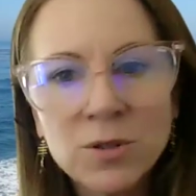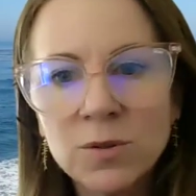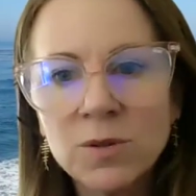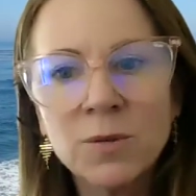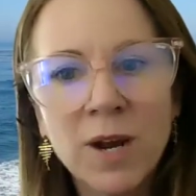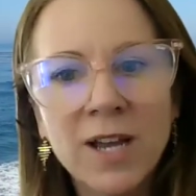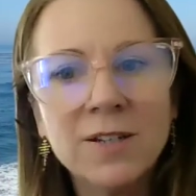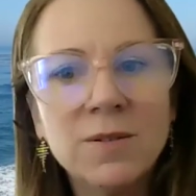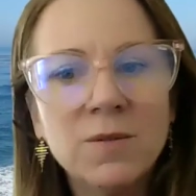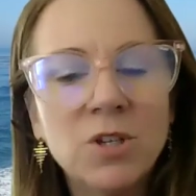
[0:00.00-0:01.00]
absolutely
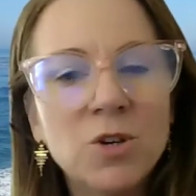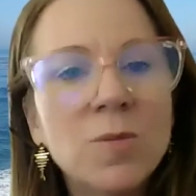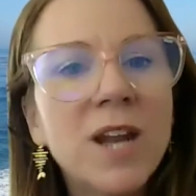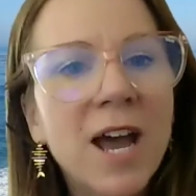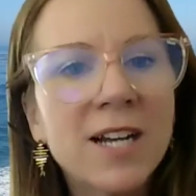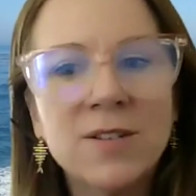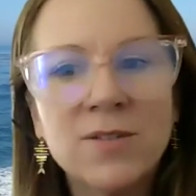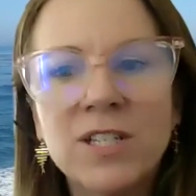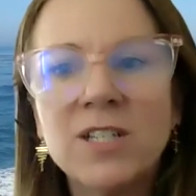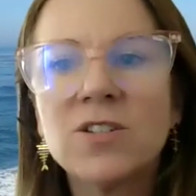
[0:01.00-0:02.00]
right. Human
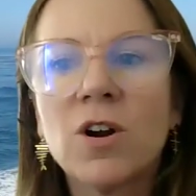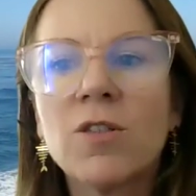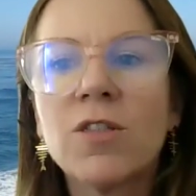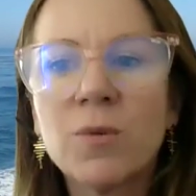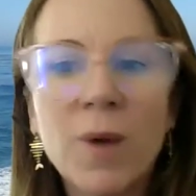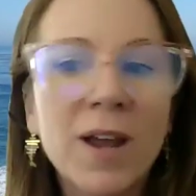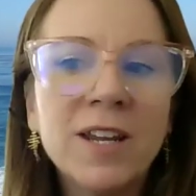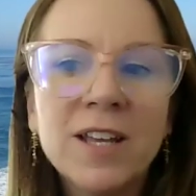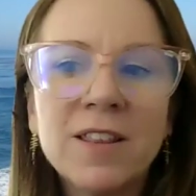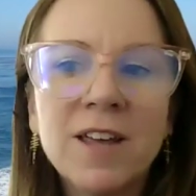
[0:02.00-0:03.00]
activities are
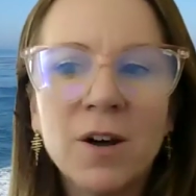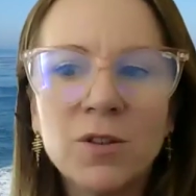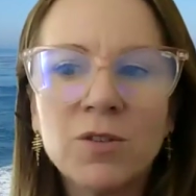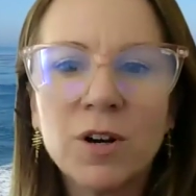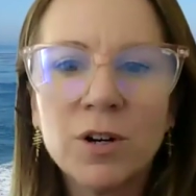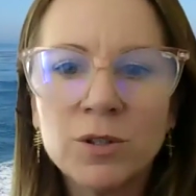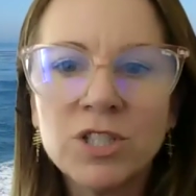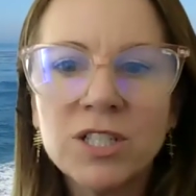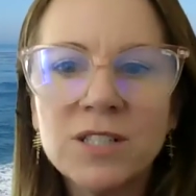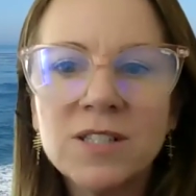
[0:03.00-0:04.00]
threatening the health of our
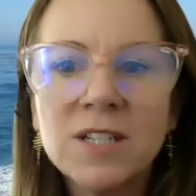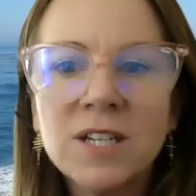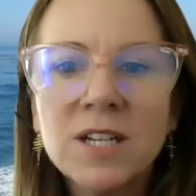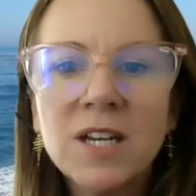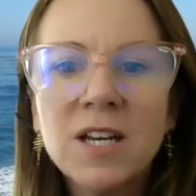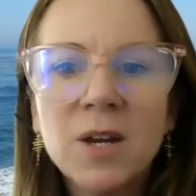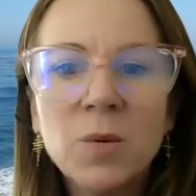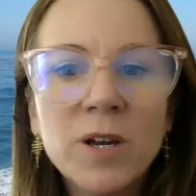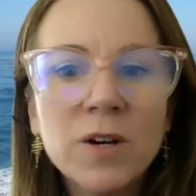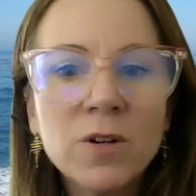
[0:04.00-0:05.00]
oceans,
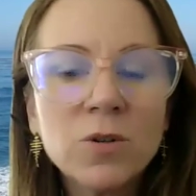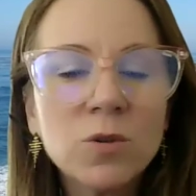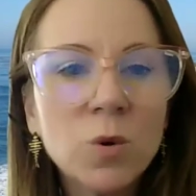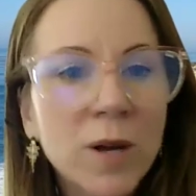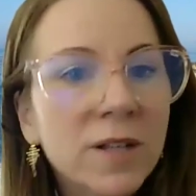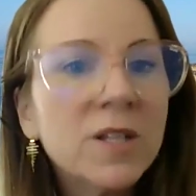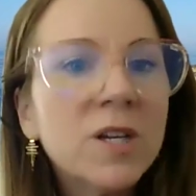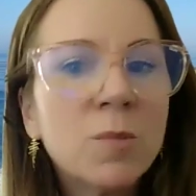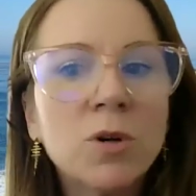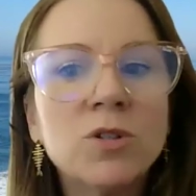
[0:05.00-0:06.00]
and we are
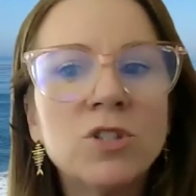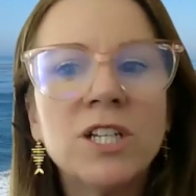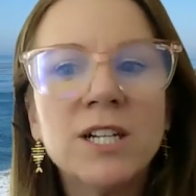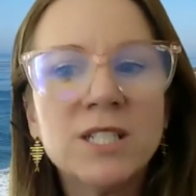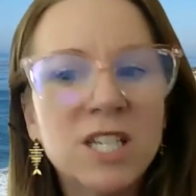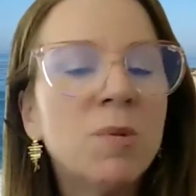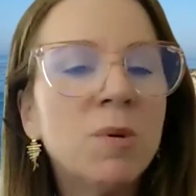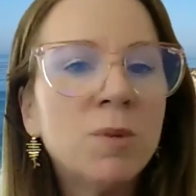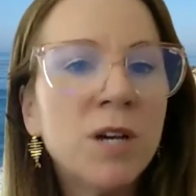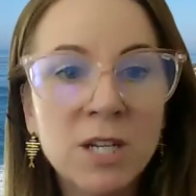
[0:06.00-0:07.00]
quickly approaching a
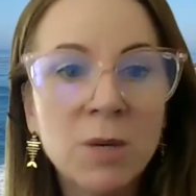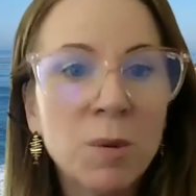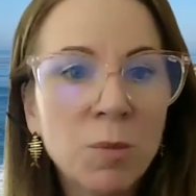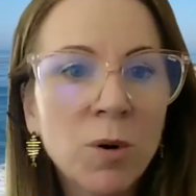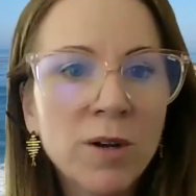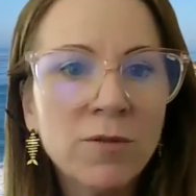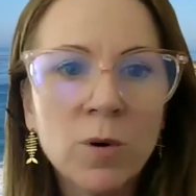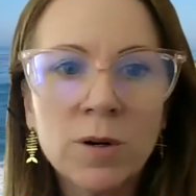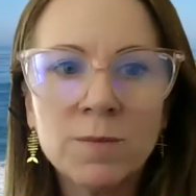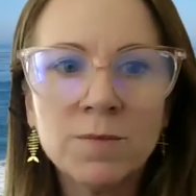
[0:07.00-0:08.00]
tipping point
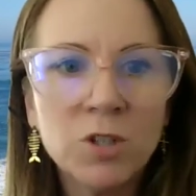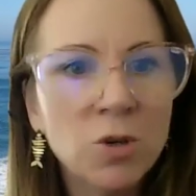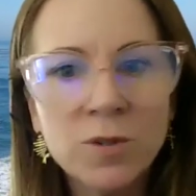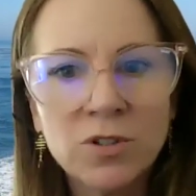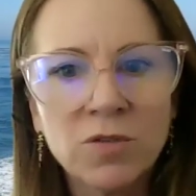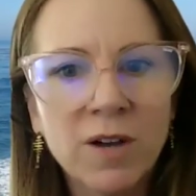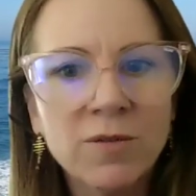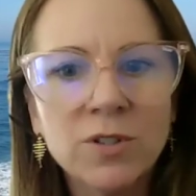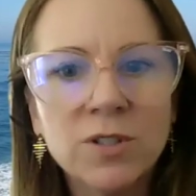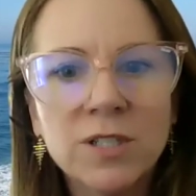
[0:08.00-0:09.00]
for human
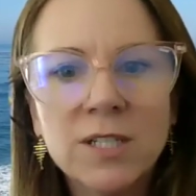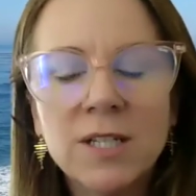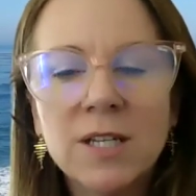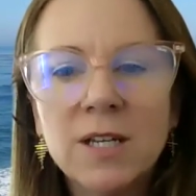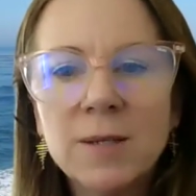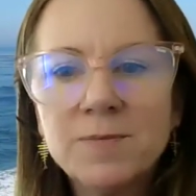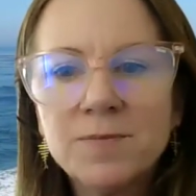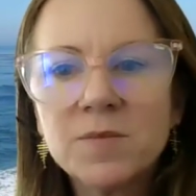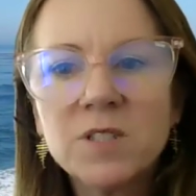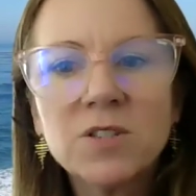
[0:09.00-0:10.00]
survival.
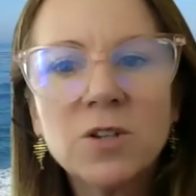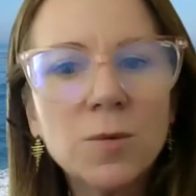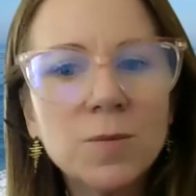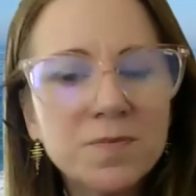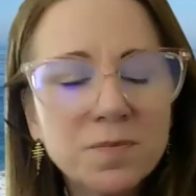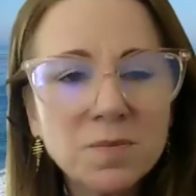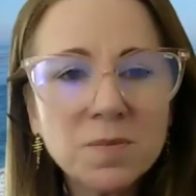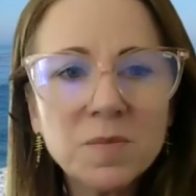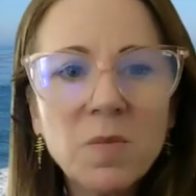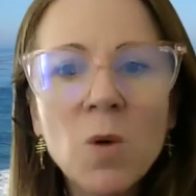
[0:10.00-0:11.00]
So
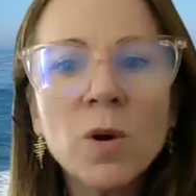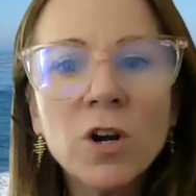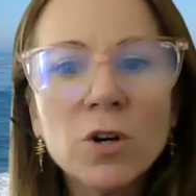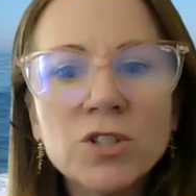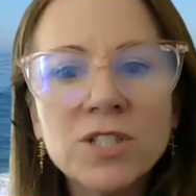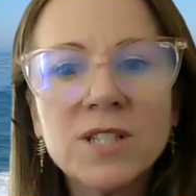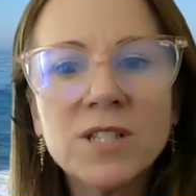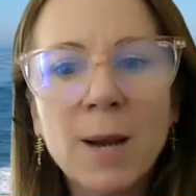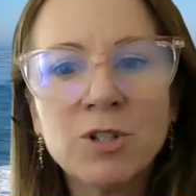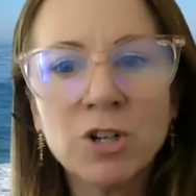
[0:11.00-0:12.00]
when our
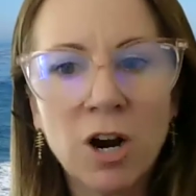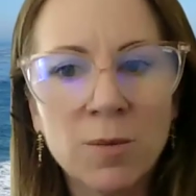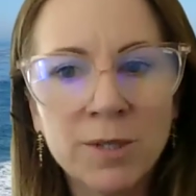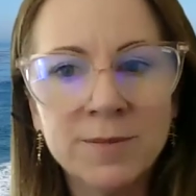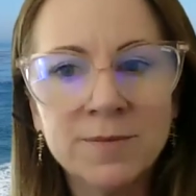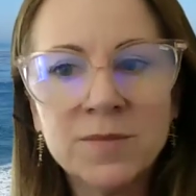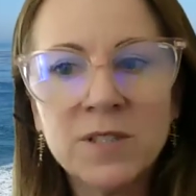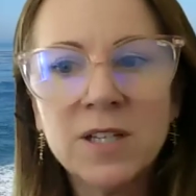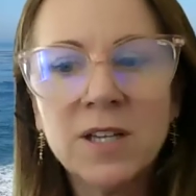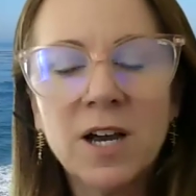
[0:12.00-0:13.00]
oceans capture carbon,
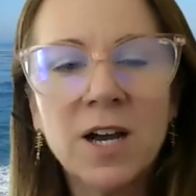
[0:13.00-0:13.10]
